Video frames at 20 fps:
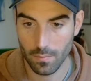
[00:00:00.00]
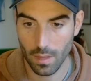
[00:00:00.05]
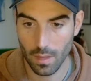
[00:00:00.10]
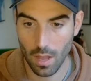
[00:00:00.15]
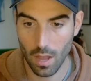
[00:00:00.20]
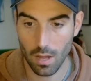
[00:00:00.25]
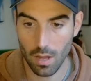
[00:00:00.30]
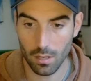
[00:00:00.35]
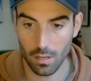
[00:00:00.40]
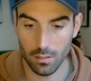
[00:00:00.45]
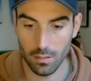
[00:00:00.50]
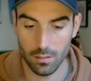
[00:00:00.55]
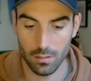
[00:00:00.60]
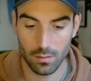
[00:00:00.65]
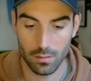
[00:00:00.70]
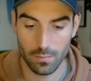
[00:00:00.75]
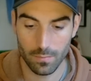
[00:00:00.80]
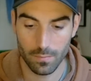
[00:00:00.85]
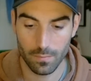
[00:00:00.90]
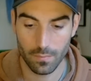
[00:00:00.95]
Haaland,
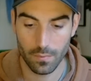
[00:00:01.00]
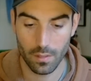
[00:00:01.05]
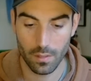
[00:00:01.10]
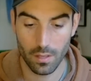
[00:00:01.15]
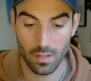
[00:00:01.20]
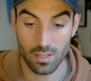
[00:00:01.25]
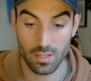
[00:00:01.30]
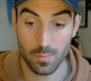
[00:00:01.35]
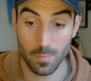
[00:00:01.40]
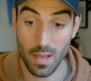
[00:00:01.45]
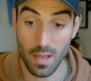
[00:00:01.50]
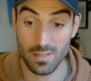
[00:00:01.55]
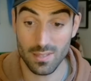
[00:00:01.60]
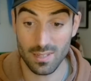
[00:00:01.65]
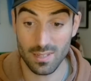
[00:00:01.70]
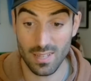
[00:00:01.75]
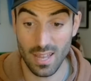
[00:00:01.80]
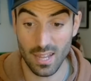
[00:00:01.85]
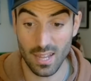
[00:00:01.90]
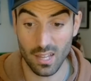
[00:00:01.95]
a Spurs
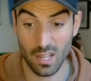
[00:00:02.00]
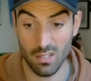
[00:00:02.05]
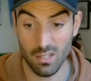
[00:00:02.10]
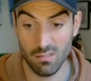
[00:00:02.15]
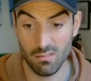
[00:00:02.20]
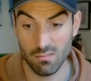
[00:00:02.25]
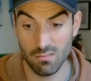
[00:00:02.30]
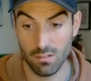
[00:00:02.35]
attacker,